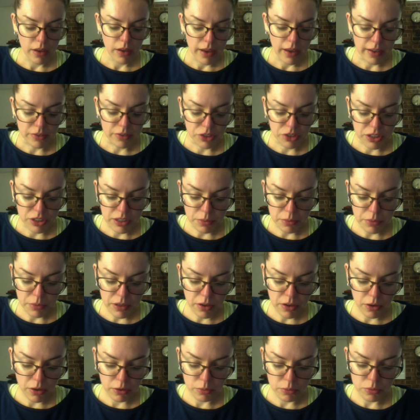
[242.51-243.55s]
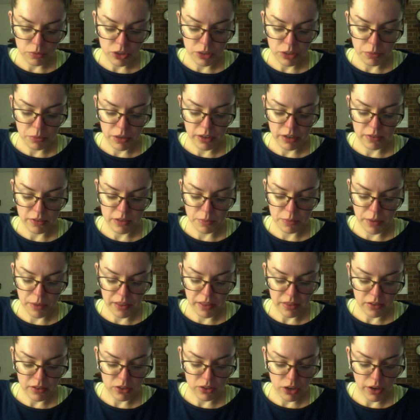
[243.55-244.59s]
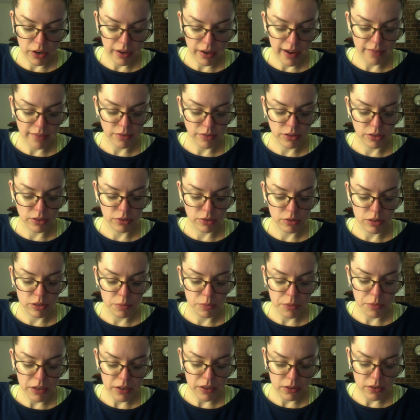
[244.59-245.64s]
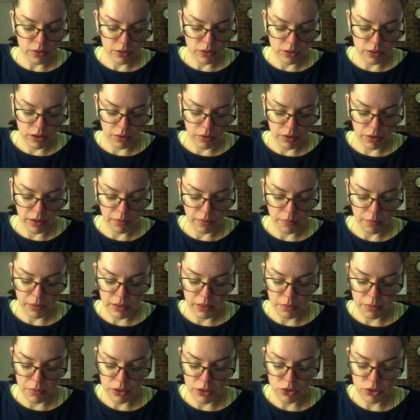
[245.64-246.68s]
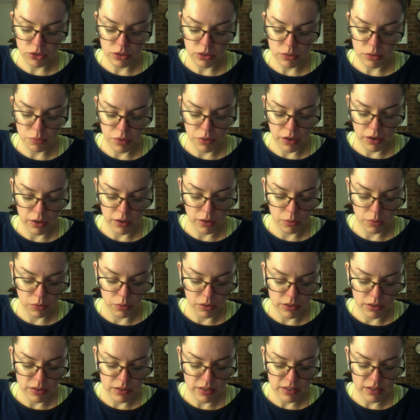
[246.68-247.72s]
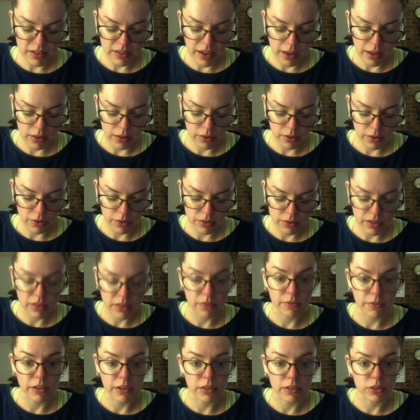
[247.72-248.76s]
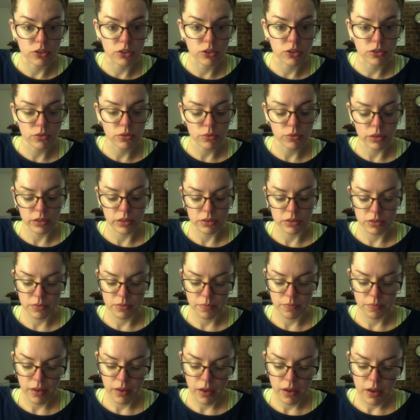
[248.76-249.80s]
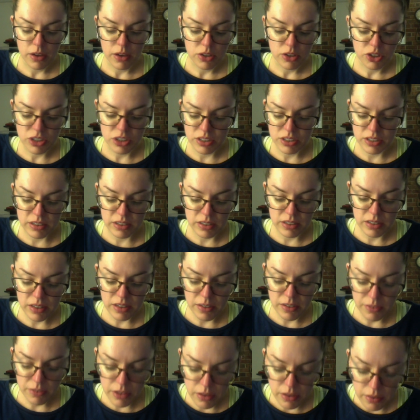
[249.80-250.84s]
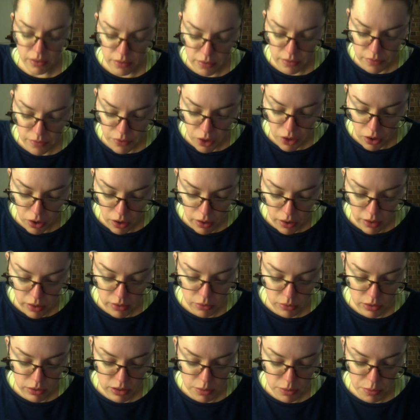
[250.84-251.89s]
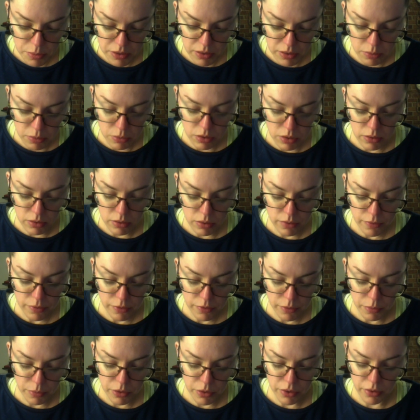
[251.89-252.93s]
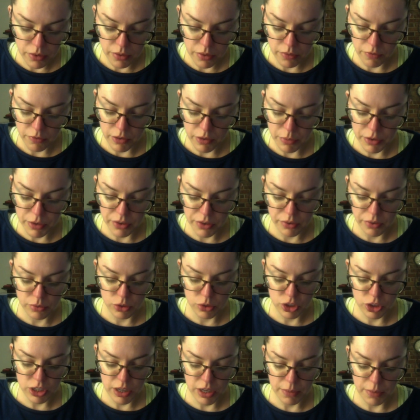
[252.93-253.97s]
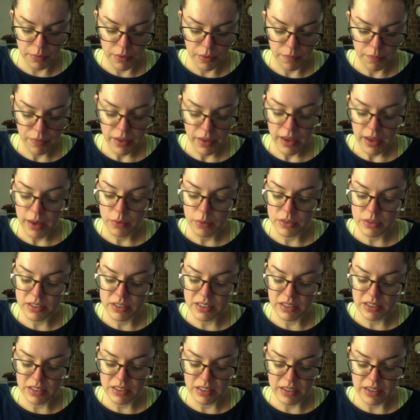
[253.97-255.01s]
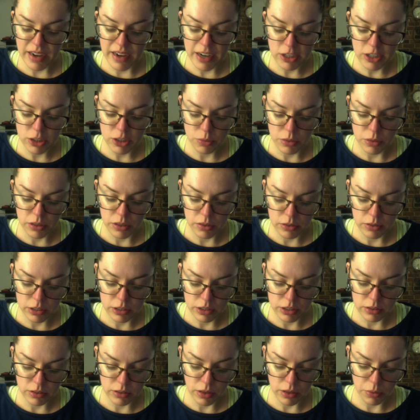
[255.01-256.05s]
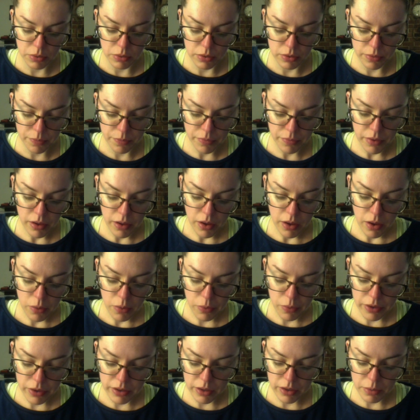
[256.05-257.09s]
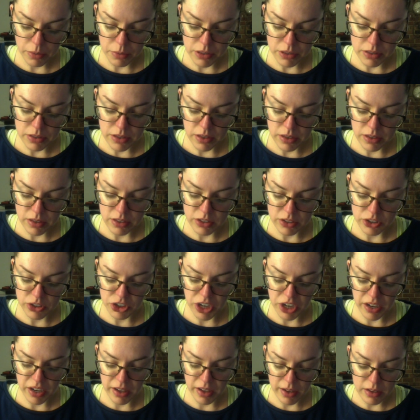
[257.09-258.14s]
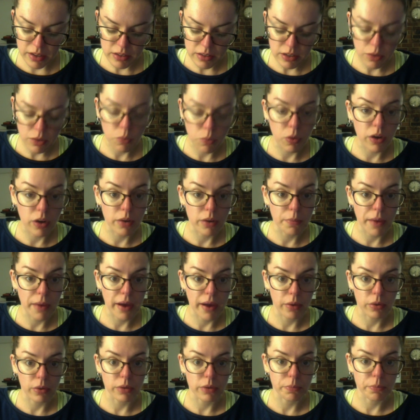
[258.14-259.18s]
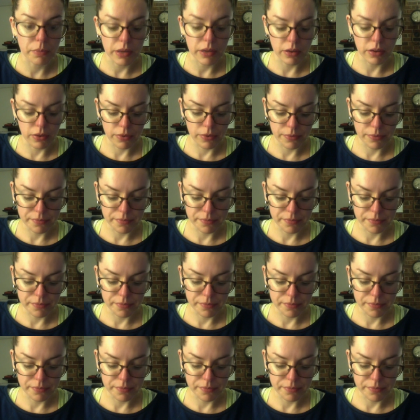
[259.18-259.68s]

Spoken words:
If she had been home, she might have spent the dark afternoon spinning or sewing, but the mistress brought her woolens and calicoes at the village stores. She didn't even card or spin the wool from their own sheep. It was sent to Nashua or to Lowell, where it could be done in a gigantic water-powered mill.